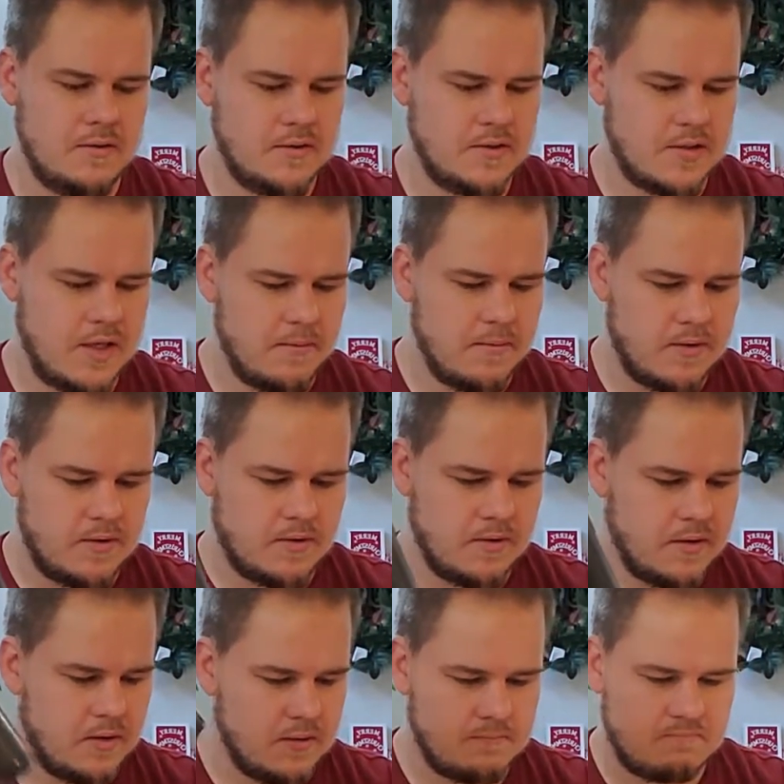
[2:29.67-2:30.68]
This came with
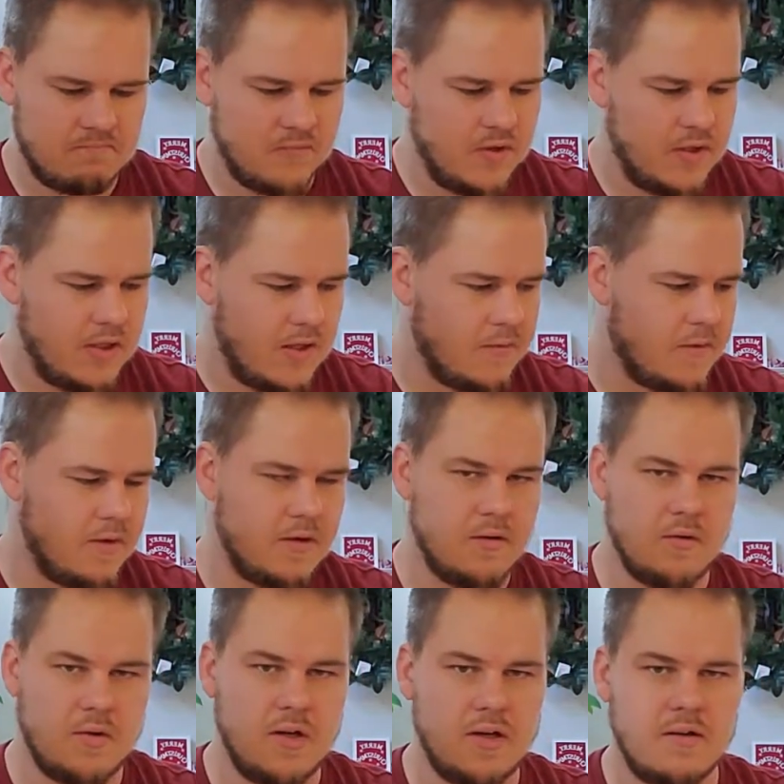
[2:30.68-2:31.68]
really everything you
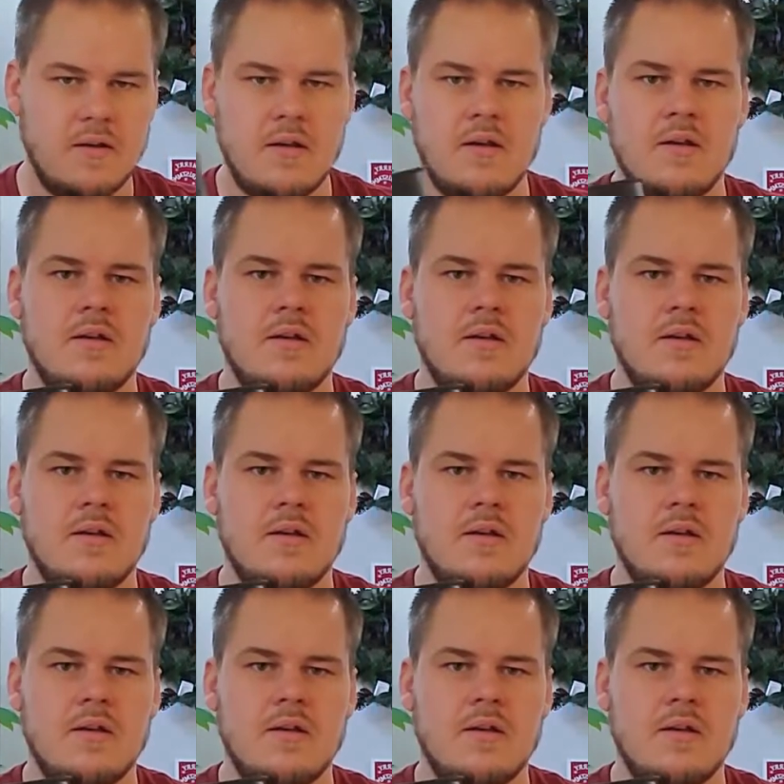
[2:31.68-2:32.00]
need.